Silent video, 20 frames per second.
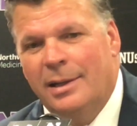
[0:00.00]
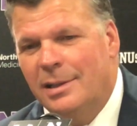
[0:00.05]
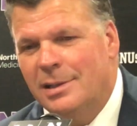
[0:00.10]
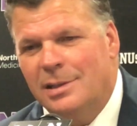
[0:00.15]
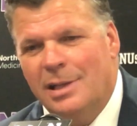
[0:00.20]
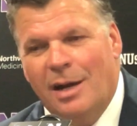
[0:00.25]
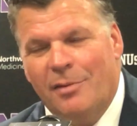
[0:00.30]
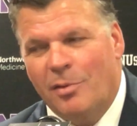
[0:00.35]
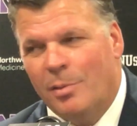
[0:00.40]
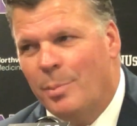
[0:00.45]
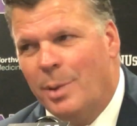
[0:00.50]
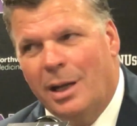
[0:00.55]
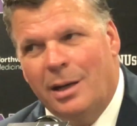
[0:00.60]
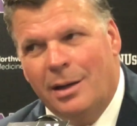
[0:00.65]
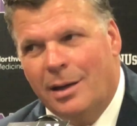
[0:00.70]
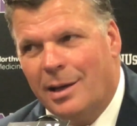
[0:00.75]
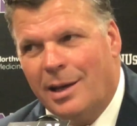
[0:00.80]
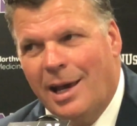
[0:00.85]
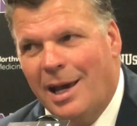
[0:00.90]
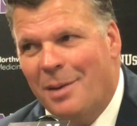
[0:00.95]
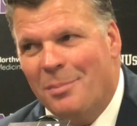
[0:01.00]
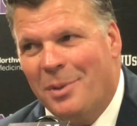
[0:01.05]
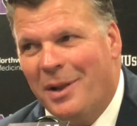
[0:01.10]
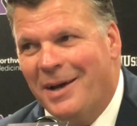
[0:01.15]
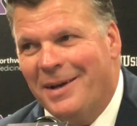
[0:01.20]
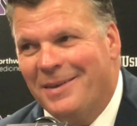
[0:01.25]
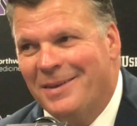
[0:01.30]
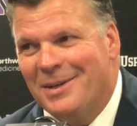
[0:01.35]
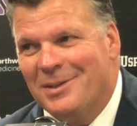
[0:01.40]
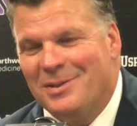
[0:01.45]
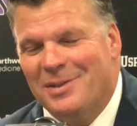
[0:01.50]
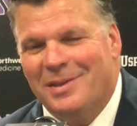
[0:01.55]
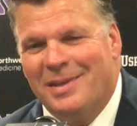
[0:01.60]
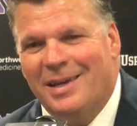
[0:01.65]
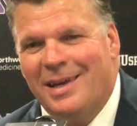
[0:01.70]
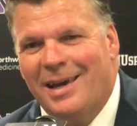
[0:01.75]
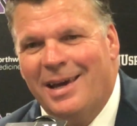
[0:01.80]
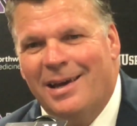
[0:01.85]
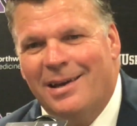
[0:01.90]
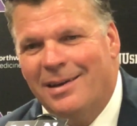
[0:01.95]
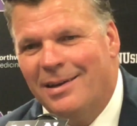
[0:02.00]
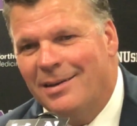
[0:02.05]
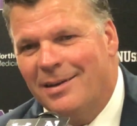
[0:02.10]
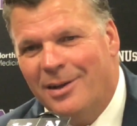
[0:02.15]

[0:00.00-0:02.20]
He's never been in a game like this at the end,